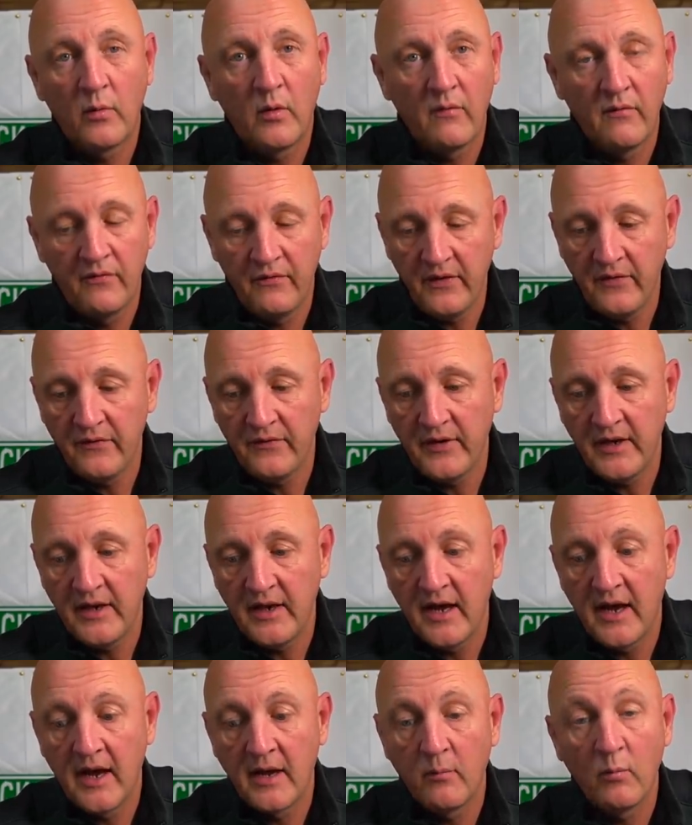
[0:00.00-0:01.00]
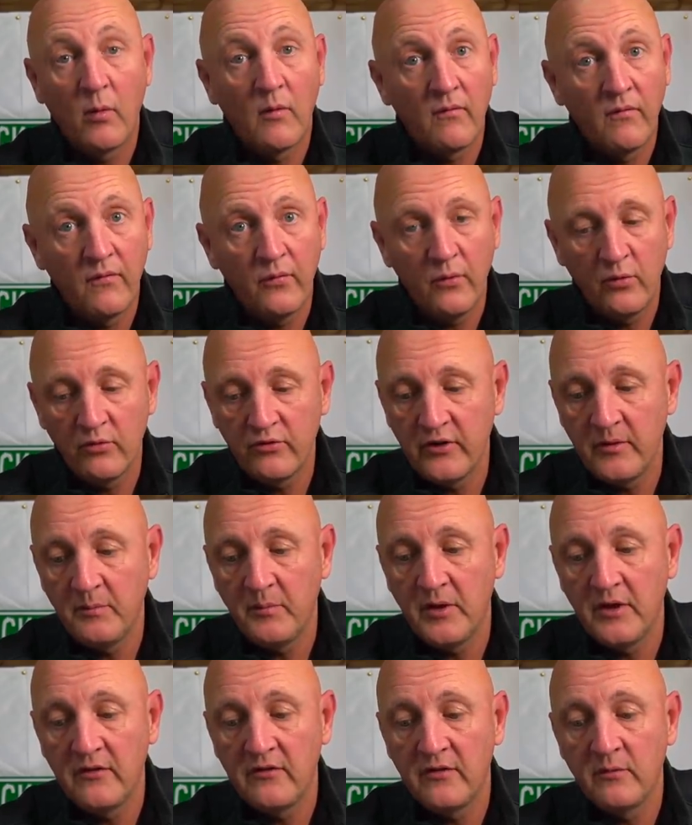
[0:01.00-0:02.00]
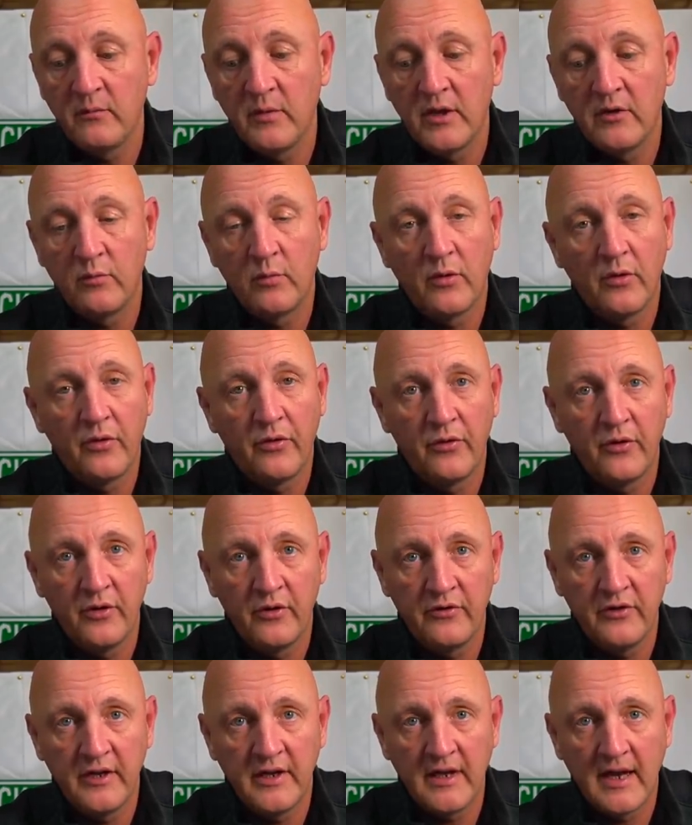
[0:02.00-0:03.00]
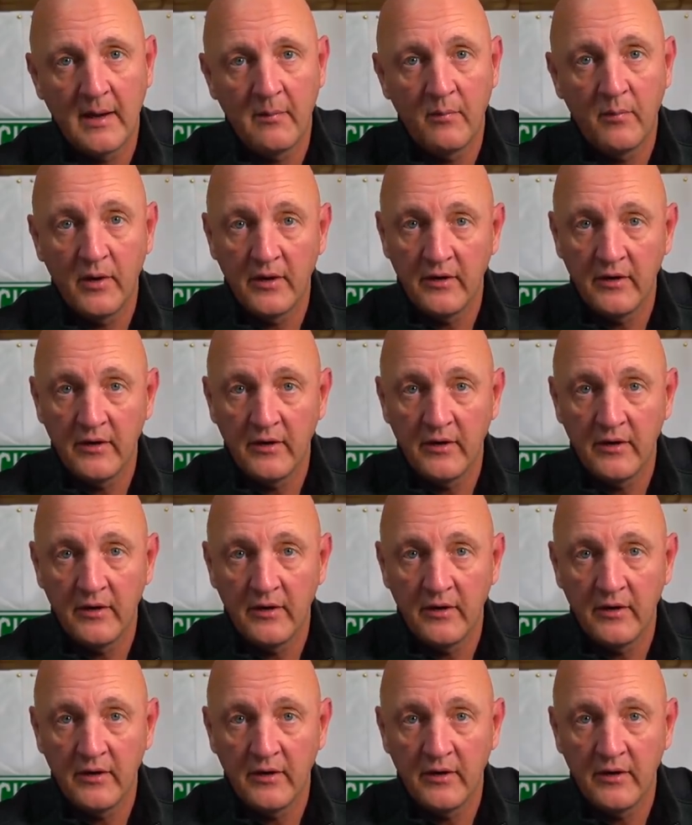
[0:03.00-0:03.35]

159, 140 pitching wedge, 130 gap